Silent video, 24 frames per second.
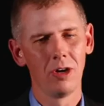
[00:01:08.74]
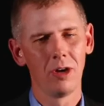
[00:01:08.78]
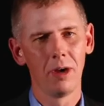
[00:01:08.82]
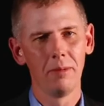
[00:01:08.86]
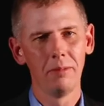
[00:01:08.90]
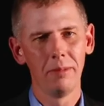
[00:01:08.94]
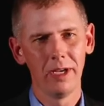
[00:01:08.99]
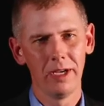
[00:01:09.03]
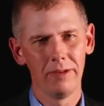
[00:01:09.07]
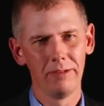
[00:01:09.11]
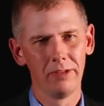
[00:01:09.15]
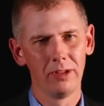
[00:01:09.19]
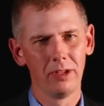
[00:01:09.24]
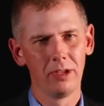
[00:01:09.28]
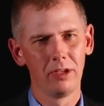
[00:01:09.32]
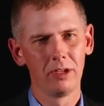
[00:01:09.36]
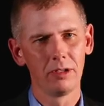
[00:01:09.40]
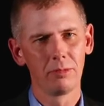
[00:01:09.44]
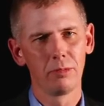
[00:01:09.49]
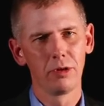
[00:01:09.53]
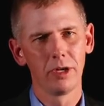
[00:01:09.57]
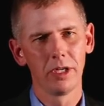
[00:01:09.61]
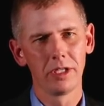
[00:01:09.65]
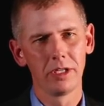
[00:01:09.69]
I'm David
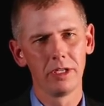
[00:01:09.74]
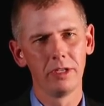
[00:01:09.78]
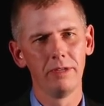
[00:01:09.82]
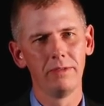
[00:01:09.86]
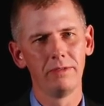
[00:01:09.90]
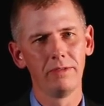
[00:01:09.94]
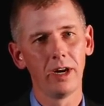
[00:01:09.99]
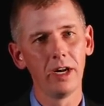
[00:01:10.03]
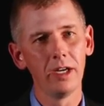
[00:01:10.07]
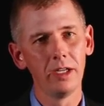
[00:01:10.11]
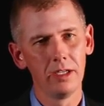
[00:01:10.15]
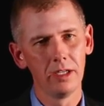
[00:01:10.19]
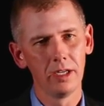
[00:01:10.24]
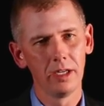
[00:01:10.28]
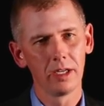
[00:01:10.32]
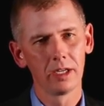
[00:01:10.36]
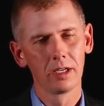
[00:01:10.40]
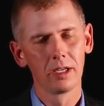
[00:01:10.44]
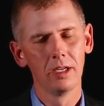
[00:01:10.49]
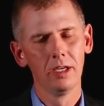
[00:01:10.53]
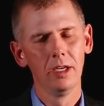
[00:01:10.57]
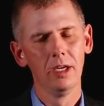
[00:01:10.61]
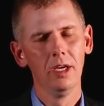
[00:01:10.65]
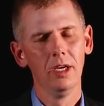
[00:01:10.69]
Long, president of Vitech,
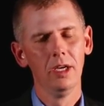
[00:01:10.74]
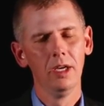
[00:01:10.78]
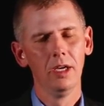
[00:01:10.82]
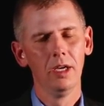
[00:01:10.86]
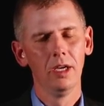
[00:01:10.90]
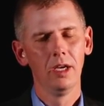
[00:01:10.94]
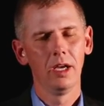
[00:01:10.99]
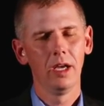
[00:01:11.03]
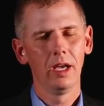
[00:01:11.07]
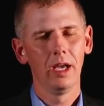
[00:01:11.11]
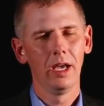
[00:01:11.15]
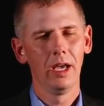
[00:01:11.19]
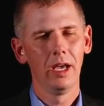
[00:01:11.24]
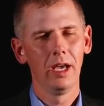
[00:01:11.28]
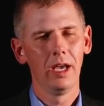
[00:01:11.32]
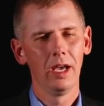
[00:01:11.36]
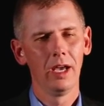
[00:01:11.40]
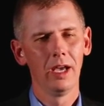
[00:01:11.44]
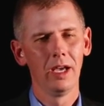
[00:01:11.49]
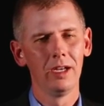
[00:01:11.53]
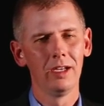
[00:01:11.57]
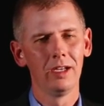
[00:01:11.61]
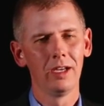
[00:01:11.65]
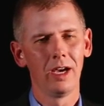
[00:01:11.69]

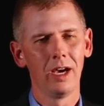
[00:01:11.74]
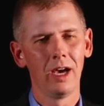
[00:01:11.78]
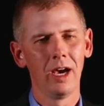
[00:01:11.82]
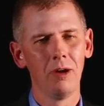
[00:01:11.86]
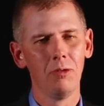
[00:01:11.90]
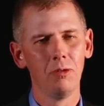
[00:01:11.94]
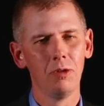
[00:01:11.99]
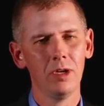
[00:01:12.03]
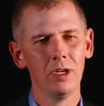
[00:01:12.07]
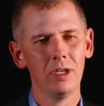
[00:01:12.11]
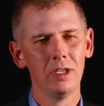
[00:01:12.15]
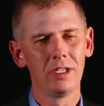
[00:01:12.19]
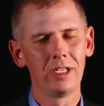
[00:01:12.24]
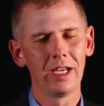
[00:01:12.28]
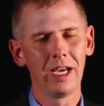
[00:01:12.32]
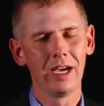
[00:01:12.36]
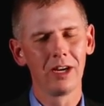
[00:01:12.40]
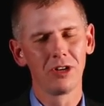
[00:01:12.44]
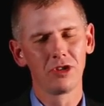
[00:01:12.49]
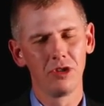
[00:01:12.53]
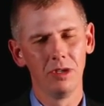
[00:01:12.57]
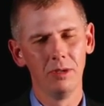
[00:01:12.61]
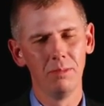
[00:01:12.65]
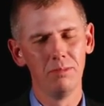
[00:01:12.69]
and I was
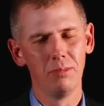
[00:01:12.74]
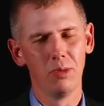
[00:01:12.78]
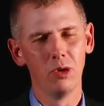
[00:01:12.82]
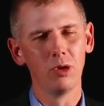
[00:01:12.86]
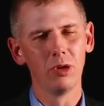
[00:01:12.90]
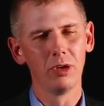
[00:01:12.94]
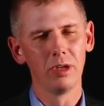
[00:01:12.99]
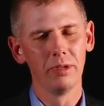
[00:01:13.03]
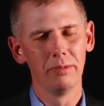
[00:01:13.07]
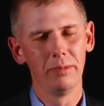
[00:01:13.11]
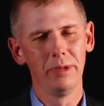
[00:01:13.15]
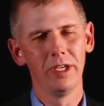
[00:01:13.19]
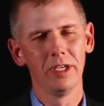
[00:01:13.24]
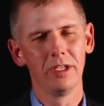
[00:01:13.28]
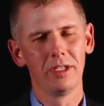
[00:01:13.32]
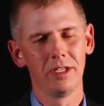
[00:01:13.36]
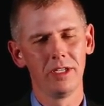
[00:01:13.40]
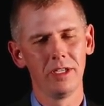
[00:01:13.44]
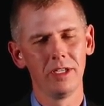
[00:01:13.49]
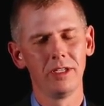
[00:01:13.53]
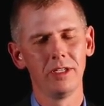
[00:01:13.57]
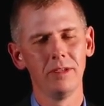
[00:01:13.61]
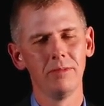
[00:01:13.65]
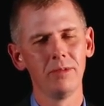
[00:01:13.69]
actually born to be a
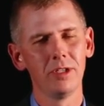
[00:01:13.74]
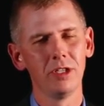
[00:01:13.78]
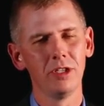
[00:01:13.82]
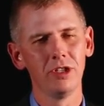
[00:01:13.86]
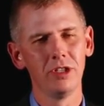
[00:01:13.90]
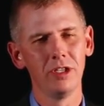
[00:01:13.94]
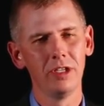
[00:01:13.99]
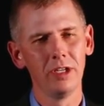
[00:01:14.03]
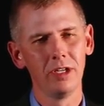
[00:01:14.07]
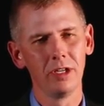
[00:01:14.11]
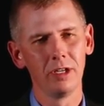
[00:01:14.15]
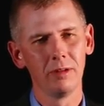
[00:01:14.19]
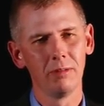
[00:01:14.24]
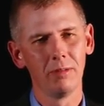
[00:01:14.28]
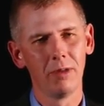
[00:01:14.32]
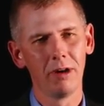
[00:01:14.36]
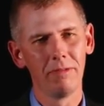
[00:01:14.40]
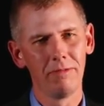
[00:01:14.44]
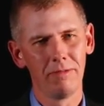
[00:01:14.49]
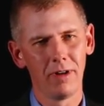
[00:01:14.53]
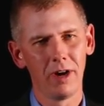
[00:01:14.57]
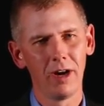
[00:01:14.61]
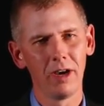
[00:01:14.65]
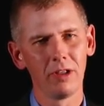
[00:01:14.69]
systems engineer.
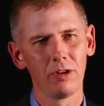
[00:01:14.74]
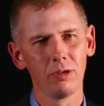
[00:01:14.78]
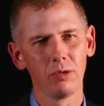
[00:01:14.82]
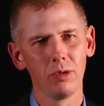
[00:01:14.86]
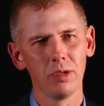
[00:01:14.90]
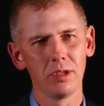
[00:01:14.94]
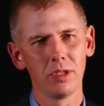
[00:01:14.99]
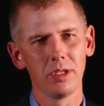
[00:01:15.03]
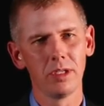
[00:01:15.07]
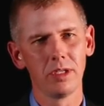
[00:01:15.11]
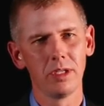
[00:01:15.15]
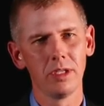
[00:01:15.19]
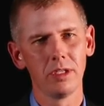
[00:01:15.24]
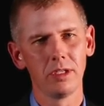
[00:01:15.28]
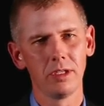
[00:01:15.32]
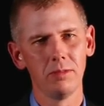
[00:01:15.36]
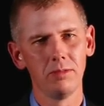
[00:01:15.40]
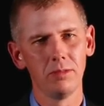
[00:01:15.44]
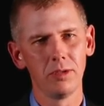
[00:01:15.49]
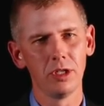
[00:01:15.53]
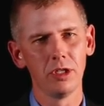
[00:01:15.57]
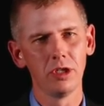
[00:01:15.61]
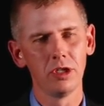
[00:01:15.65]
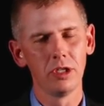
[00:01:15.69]
My father was a
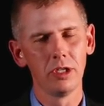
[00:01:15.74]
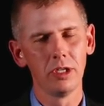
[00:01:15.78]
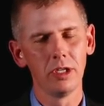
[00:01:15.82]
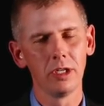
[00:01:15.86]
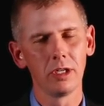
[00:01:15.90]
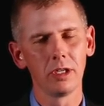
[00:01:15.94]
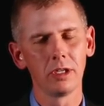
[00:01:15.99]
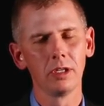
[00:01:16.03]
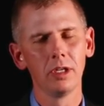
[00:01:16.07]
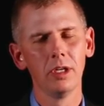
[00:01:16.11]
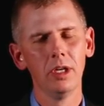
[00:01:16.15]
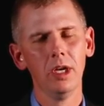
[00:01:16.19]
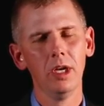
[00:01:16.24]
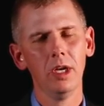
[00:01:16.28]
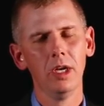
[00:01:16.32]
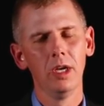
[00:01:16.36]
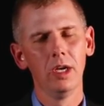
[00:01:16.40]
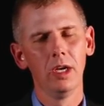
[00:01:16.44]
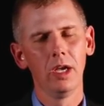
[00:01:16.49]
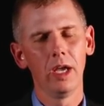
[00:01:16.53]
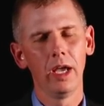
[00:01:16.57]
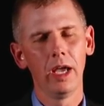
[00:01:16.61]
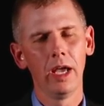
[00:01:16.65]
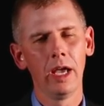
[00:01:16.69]
systems engineer,
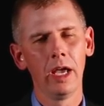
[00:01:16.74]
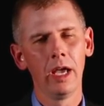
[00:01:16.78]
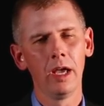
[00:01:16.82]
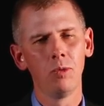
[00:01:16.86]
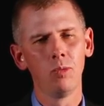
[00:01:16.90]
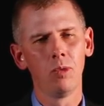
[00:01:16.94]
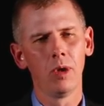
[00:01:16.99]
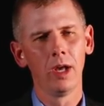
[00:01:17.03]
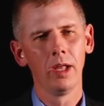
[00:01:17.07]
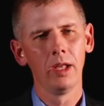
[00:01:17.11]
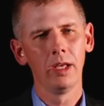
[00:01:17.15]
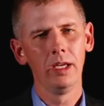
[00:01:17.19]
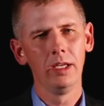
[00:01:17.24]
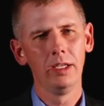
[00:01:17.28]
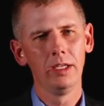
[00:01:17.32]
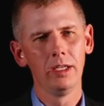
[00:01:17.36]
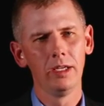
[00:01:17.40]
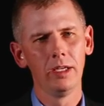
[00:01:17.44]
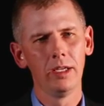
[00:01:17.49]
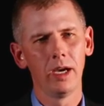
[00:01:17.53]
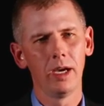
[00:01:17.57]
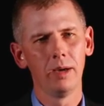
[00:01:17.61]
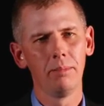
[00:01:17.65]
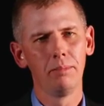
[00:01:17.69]
and while he
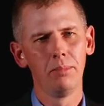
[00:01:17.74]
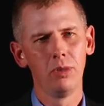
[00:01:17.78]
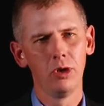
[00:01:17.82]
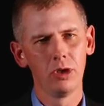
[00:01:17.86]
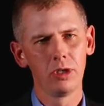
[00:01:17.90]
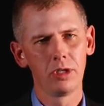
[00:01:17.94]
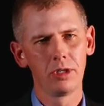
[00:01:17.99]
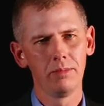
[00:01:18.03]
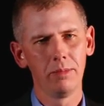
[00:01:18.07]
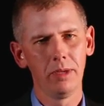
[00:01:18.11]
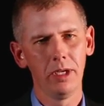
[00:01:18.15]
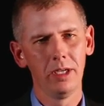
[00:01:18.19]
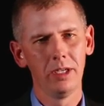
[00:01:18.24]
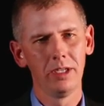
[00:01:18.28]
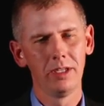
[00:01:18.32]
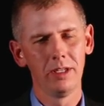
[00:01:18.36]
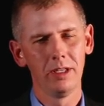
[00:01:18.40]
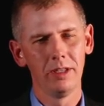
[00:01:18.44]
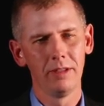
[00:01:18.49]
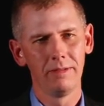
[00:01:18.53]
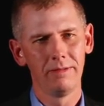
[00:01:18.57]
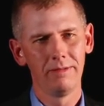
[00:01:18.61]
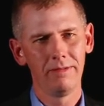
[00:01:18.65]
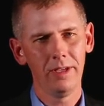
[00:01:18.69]
did not push me
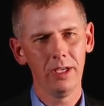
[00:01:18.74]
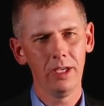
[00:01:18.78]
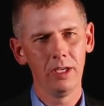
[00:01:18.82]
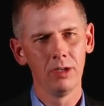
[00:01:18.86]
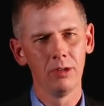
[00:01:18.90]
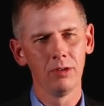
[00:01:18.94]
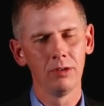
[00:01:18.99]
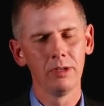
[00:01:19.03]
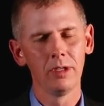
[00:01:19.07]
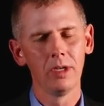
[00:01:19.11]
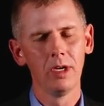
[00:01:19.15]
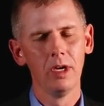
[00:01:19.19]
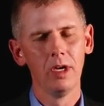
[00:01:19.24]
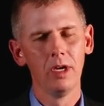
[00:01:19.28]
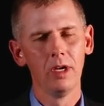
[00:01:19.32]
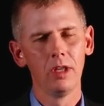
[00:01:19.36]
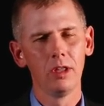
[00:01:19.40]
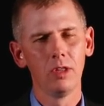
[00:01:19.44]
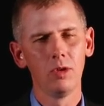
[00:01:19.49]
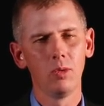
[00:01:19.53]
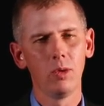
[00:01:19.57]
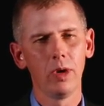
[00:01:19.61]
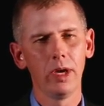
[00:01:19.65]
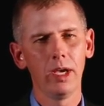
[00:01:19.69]
into the field,
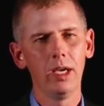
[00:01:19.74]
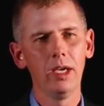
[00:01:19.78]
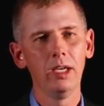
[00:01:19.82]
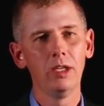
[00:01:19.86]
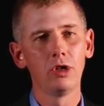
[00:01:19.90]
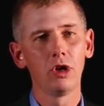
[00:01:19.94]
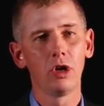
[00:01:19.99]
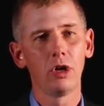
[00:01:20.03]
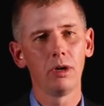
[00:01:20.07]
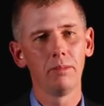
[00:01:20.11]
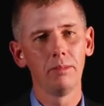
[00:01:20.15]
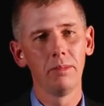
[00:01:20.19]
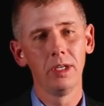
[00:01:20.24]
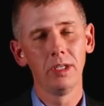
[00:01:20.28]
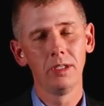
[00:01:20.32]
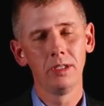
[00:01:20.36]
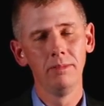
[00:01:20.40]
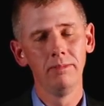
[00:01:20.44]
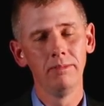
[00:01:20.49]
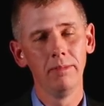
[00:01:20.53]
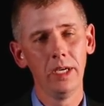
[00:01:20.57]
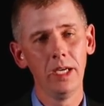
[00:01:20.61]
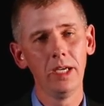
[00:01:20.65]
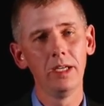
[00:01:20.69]
the way he taught me,
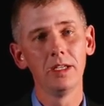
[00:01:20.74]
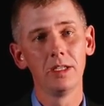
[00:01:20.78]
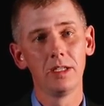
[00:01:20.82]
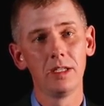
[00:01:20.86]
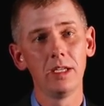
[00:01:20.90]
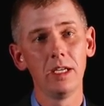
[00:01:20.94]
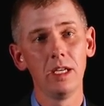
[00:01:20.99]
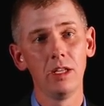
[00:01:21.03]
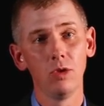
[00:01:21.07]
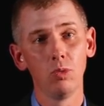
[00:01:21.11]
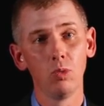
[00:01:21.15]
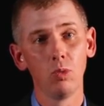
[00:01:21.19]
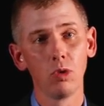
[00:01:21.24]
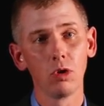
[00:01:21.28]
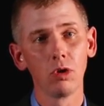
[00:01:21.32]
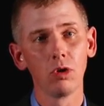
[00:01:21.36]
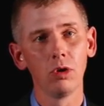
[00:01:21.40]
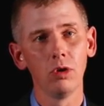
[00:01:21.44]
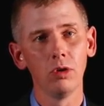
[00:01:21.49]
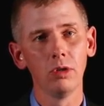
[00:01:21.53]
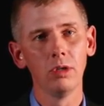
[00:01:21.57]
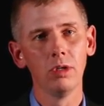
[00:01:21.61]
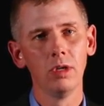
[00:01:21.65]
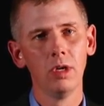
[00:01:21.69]
me to see the
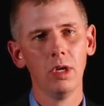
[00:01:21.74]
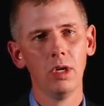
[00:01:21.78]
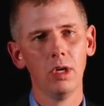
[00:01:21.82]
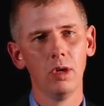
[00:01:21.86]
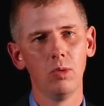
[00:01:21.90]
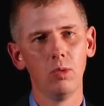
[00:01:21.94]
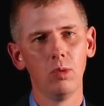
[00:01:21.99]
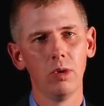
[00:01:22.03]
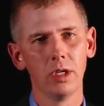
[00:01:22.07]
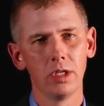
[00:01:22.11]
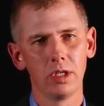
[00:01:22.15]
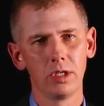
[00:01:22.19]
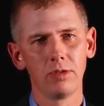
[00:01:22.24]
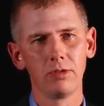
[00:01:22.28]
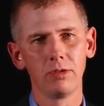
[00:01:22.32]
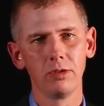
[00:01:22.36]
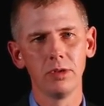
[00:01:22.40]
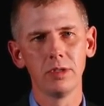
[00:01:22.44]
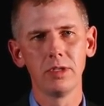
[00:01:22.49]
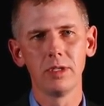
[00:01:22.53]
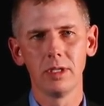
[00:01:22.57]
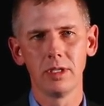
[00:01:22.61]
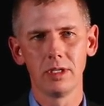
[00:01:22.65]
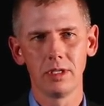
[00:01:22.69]
world was
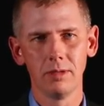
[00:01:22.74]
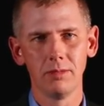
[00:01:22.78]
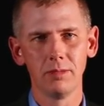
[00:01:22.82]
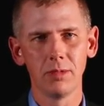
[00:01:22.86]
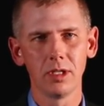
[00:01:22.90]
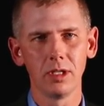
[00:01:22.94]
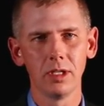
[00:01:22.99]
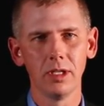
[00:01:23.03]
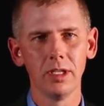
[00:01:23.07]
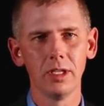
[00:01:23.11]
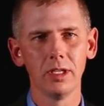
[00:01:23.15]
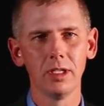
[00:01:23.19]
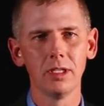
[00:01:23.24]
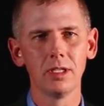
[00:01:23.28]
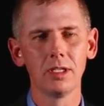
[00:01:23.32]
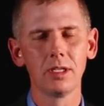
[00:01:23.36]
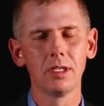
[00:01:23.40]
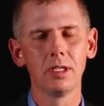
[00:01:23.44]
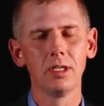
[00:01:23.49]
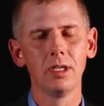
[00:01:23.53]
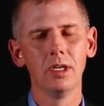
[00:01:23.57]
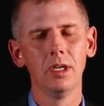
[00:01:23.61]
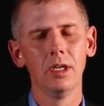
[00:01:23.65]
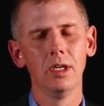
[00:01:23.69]
through a systems
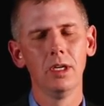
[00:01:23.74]
lens.